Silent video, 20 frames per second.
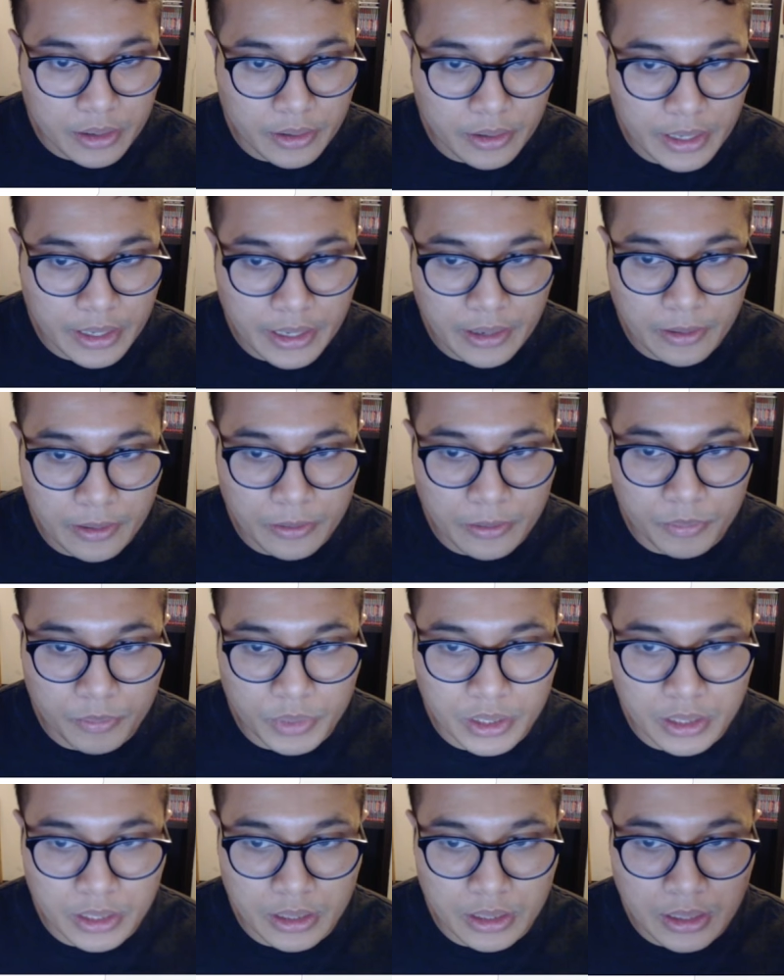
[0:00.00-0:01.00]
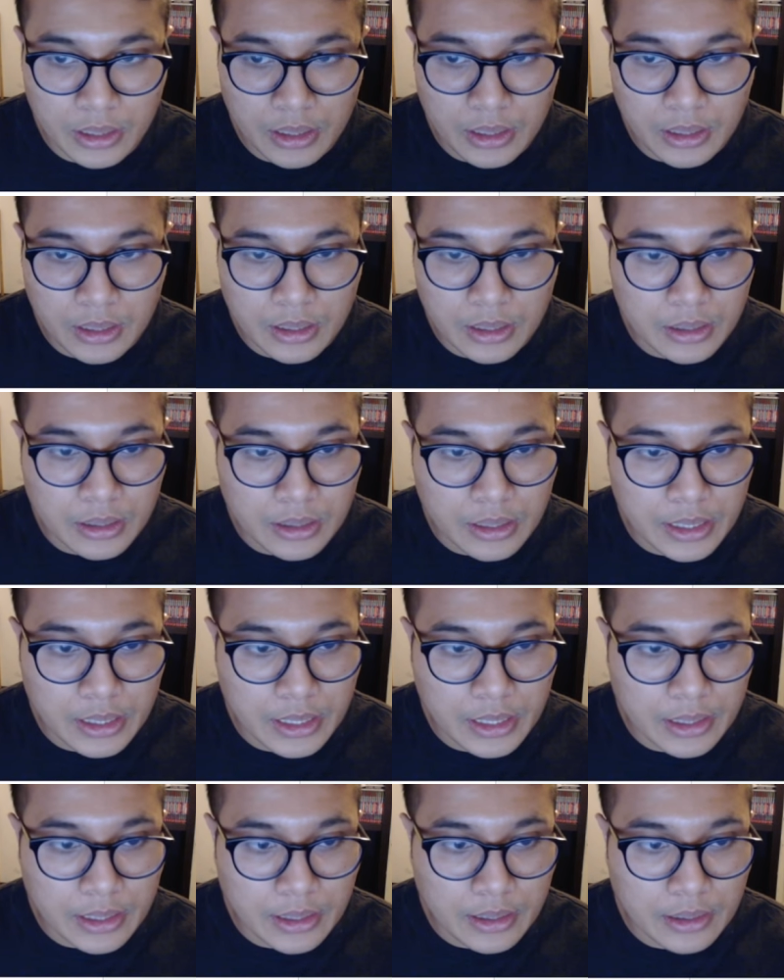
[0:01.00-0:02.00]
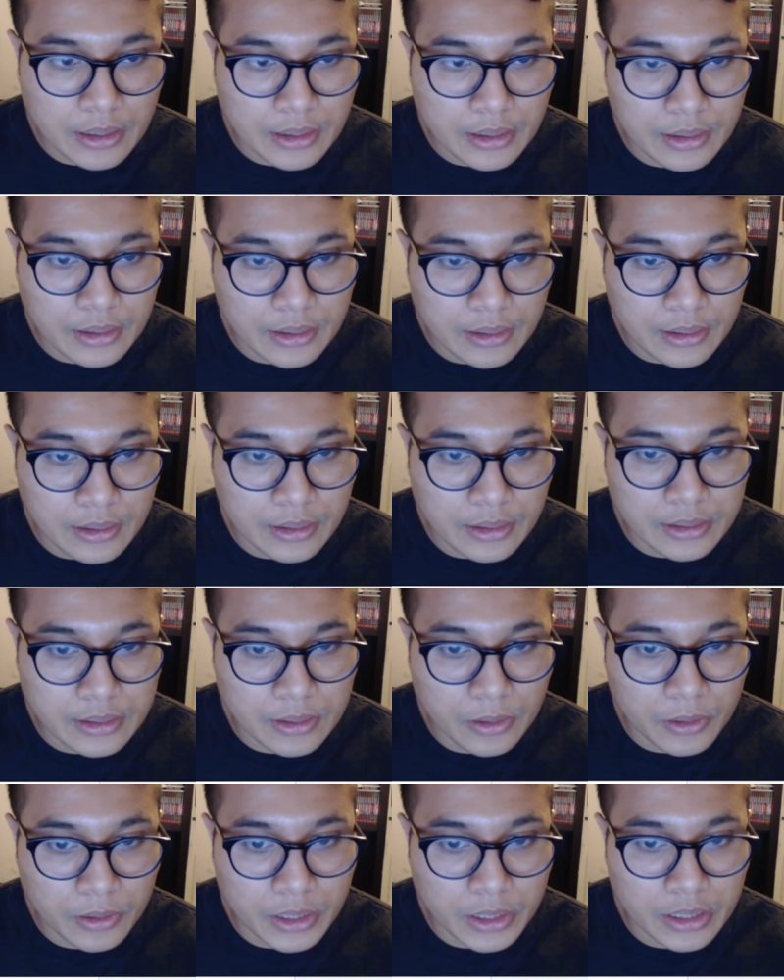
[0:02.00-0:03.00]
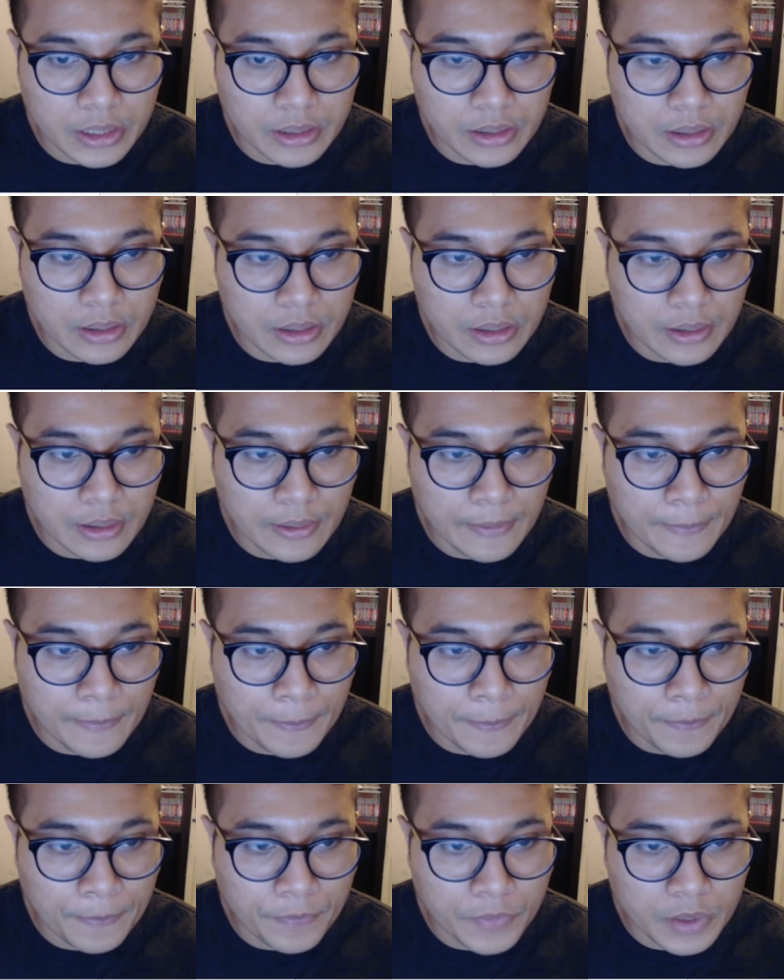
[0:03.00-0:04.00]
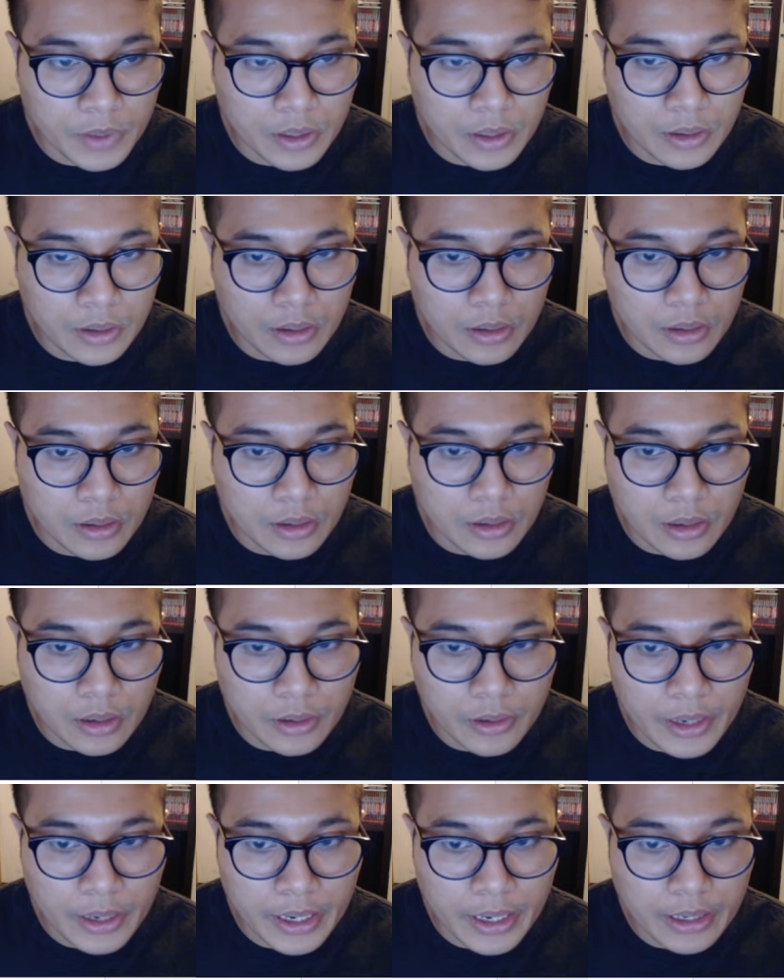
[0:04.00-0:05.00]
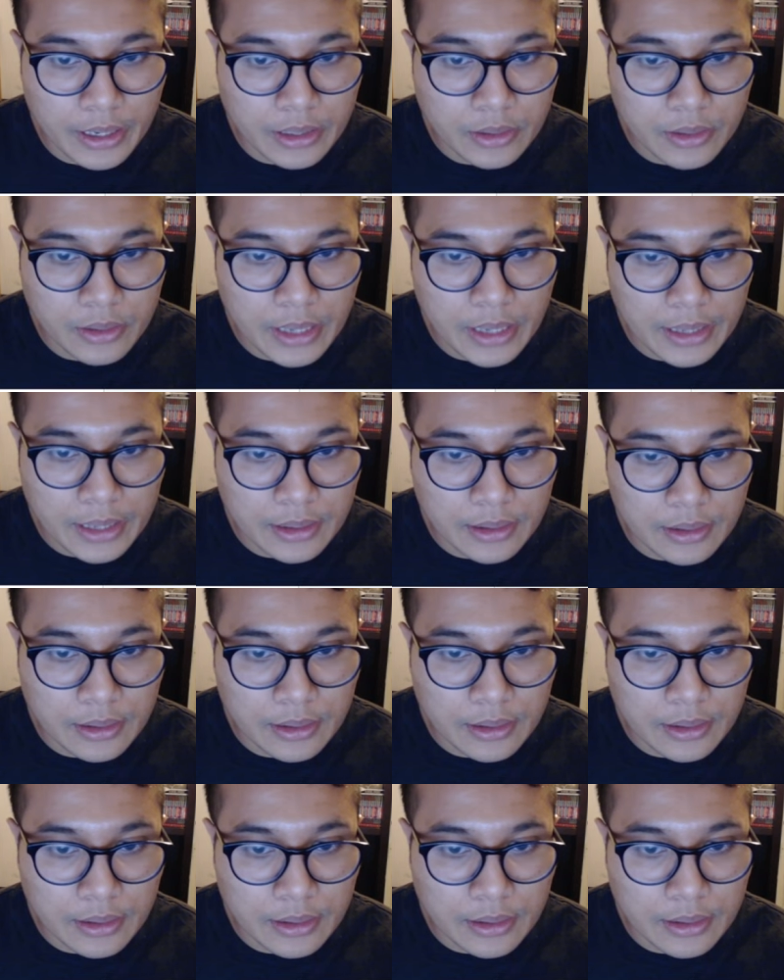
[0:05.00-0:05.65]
around. But yeah, let's go here. All right, you got